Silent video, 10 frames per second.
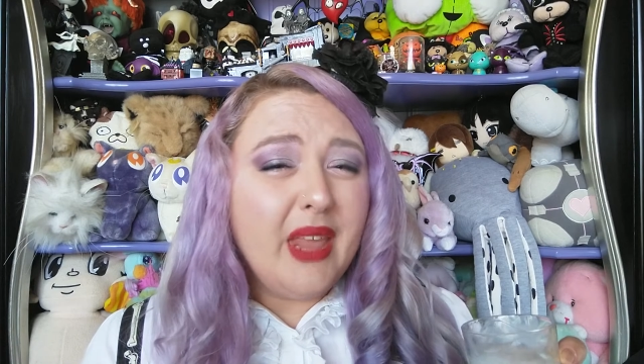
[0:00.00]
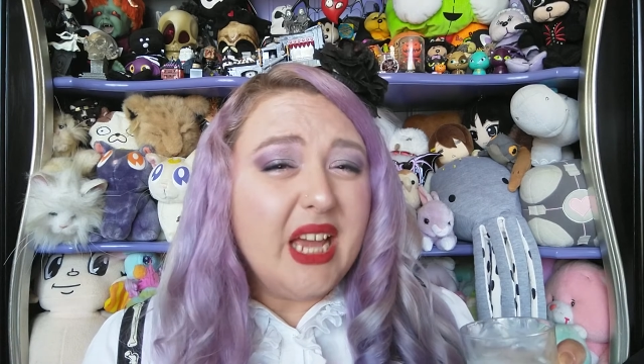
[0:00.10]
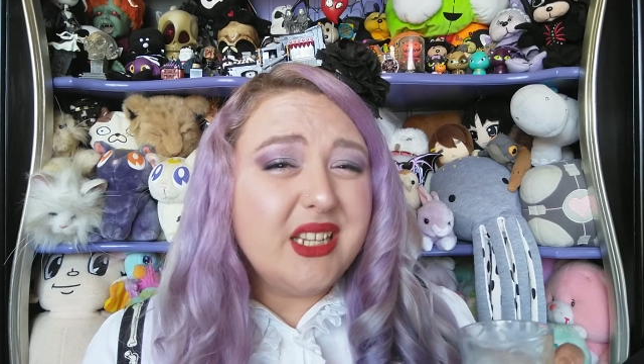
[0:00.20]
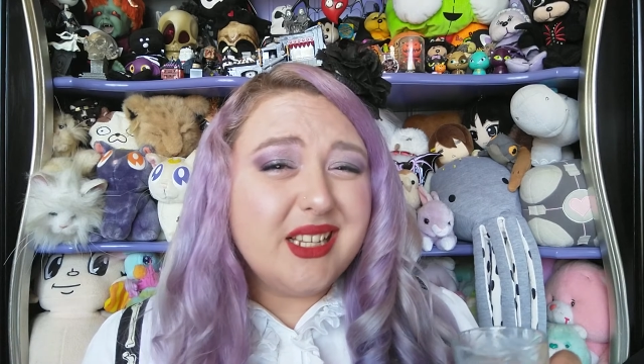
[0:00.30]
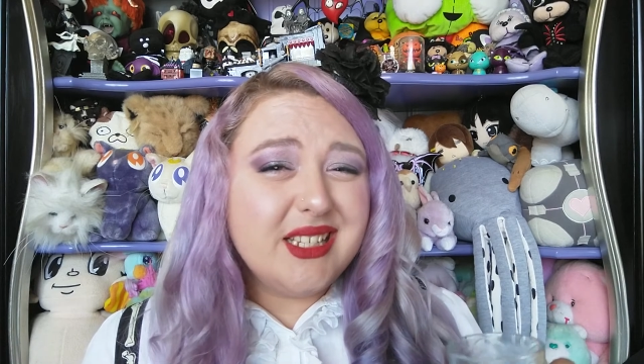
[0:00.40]

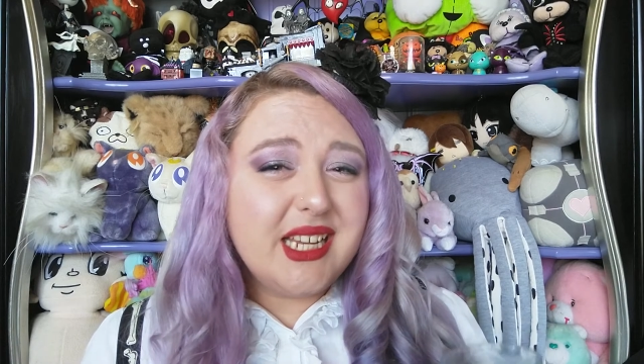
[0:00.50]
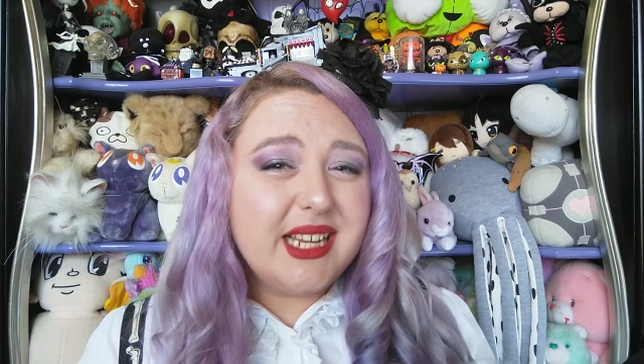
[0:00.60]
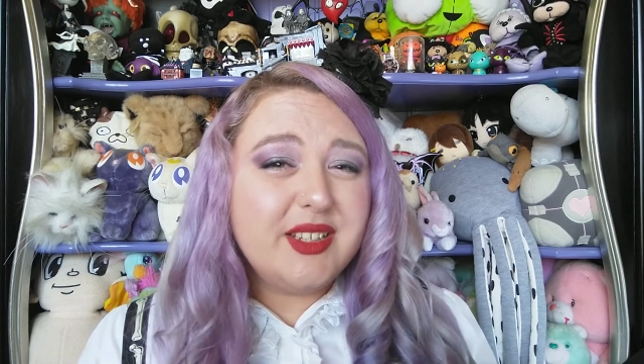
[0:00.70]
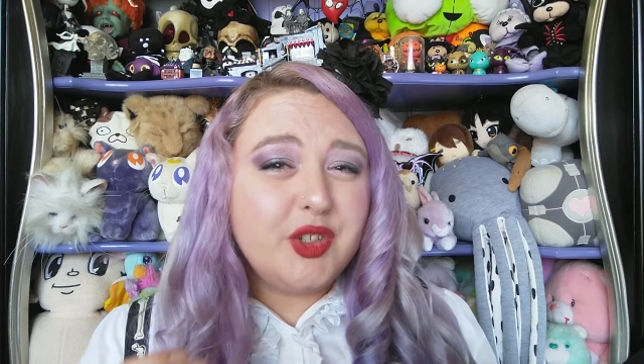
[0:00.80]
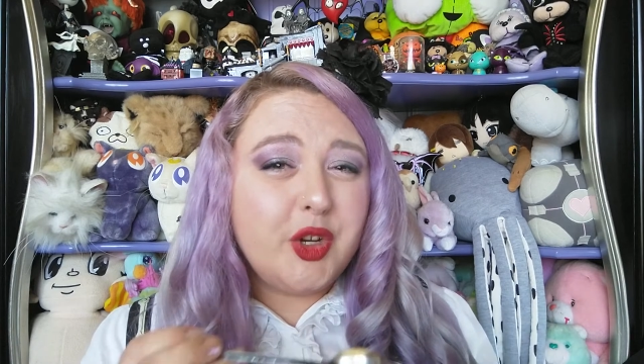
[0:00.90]
It doesn't
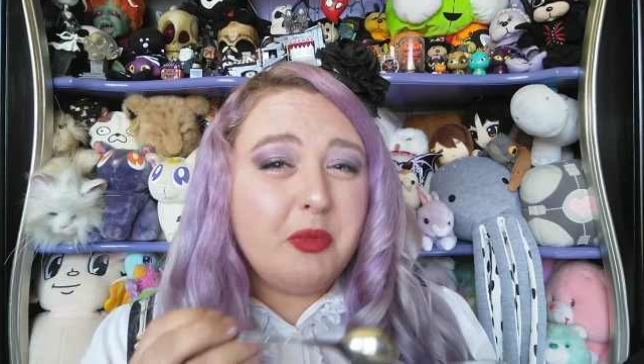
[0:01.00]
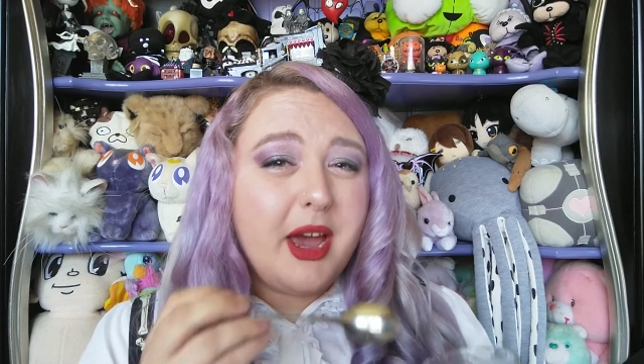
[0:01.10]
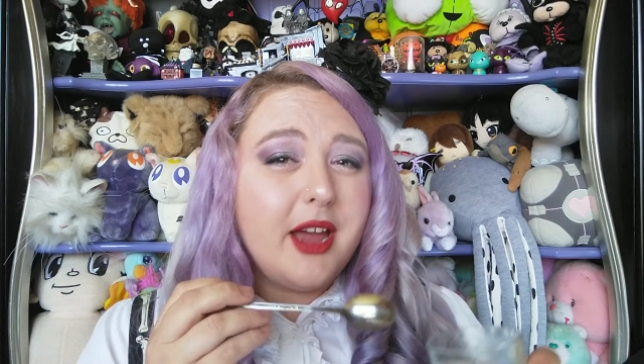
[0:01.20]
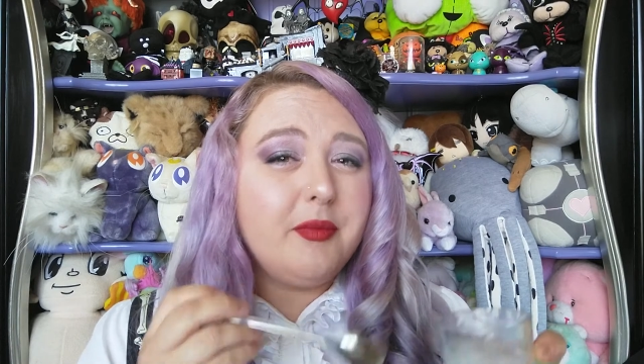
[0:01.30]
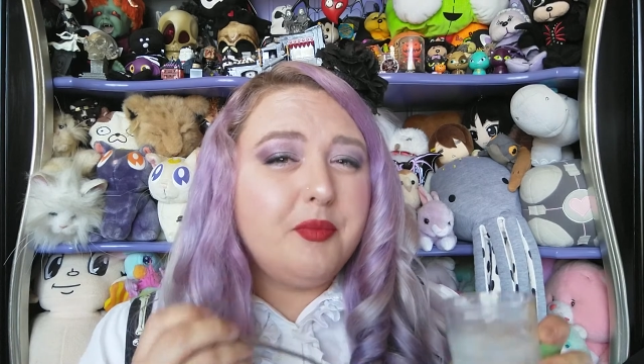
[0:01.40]
taste too
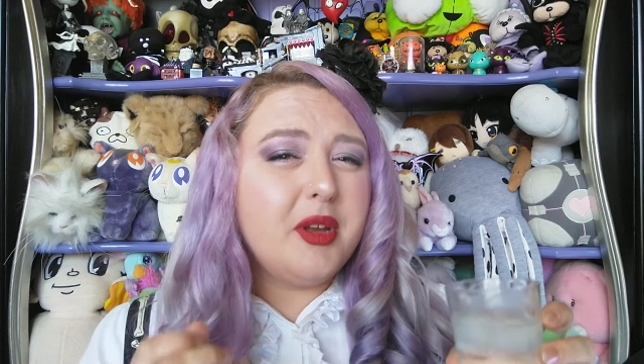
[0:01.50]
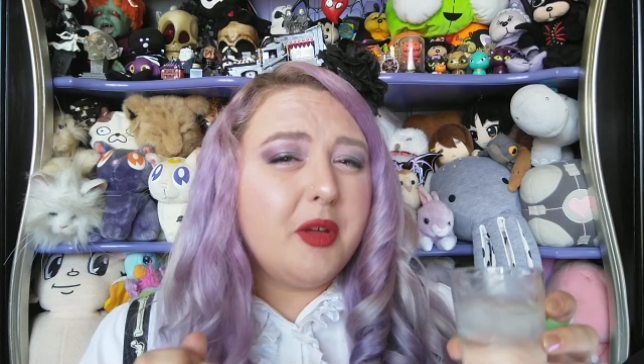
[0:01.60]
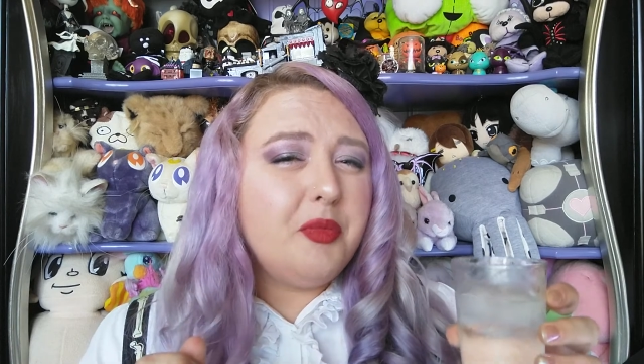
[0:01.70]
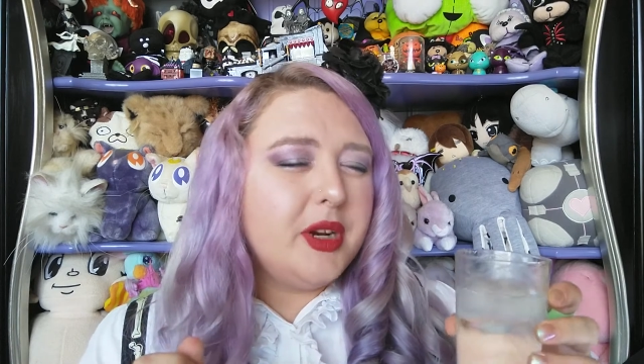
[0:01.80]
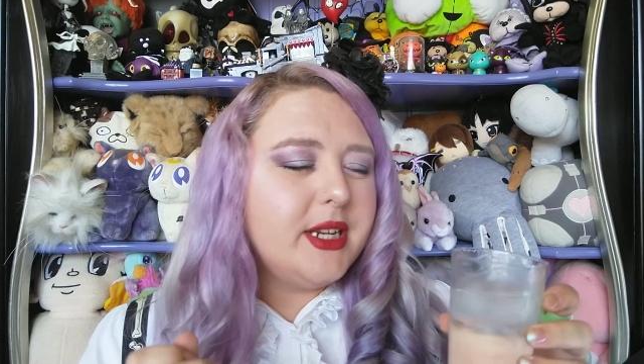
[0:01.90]
bad, but
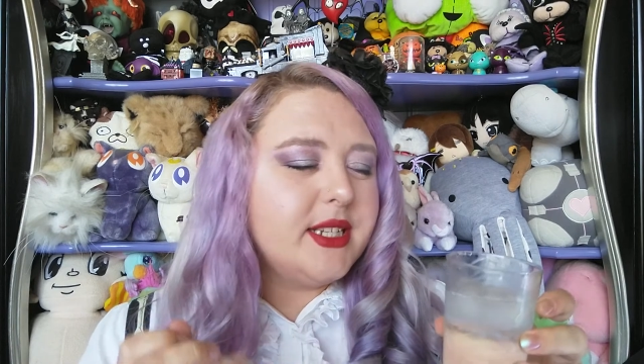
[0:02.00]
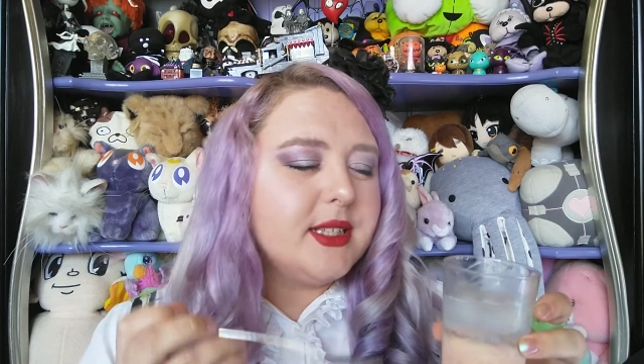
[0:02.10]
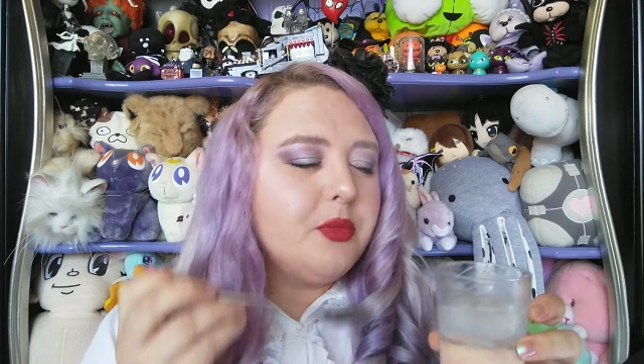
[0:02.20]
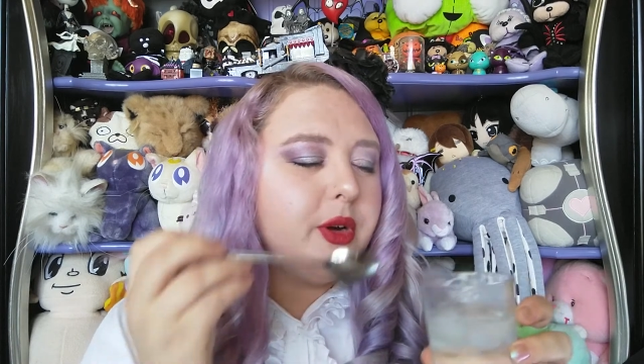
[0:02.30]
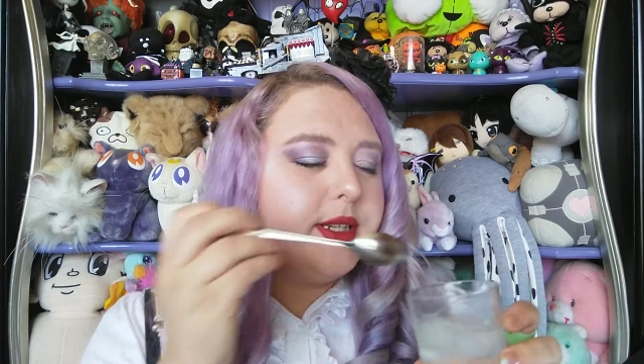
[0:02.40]
I'm pretty
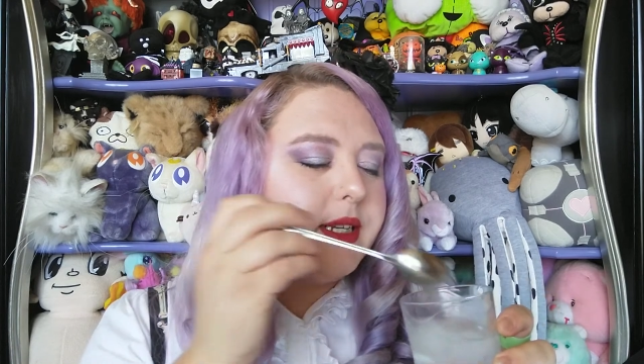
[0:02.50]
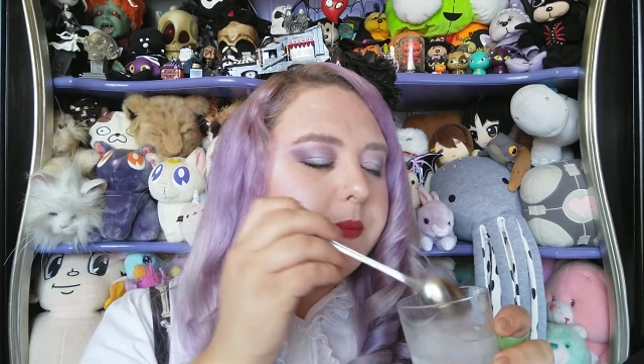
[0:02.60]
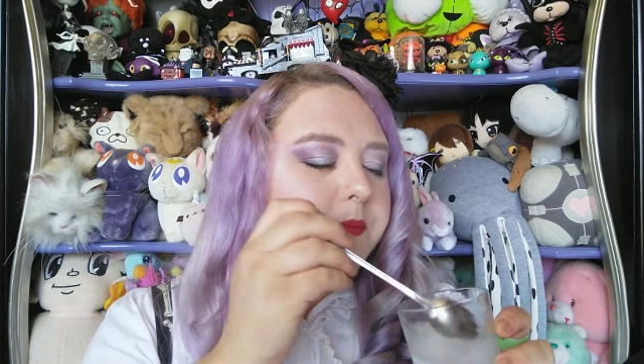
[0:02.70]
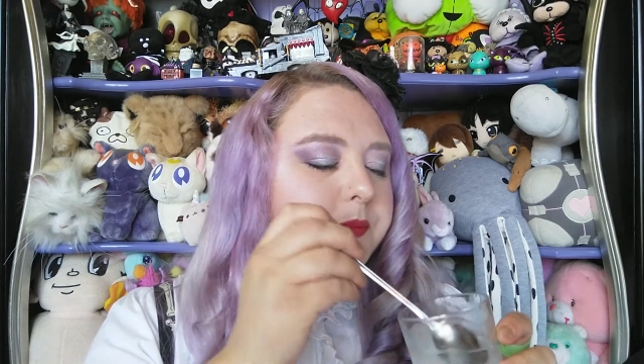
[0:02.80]
disappointed.